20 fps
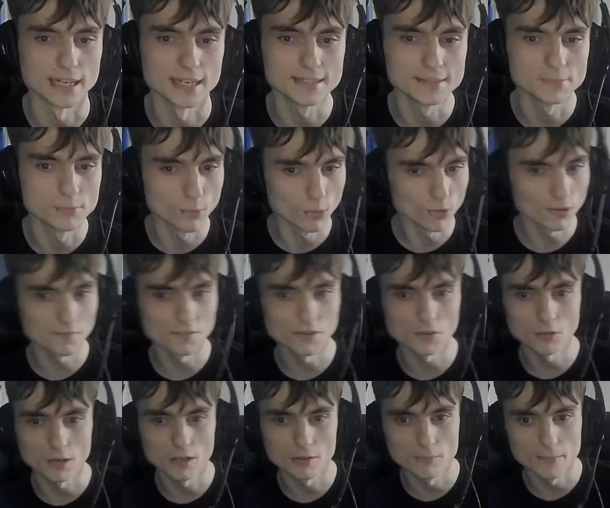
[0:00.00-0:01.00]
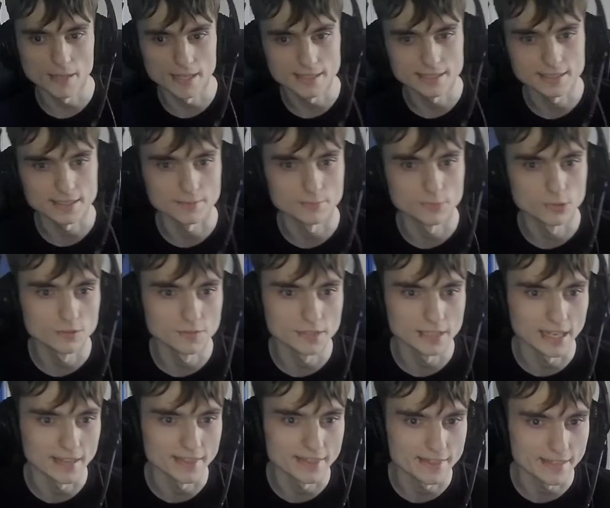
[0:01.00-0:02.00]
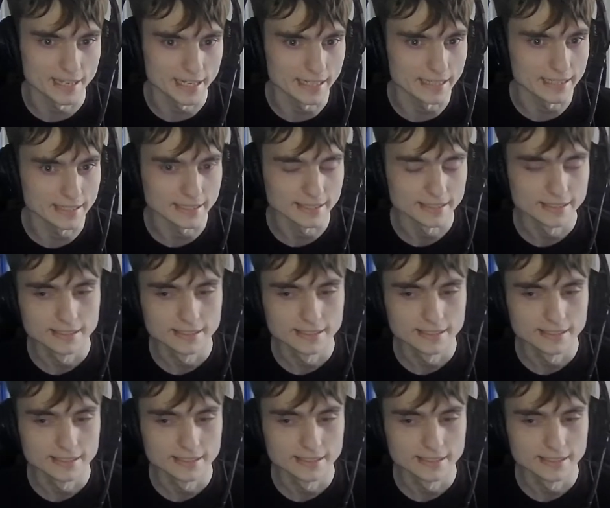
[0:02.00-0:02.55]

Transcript: It's more of a romantic movie, I think,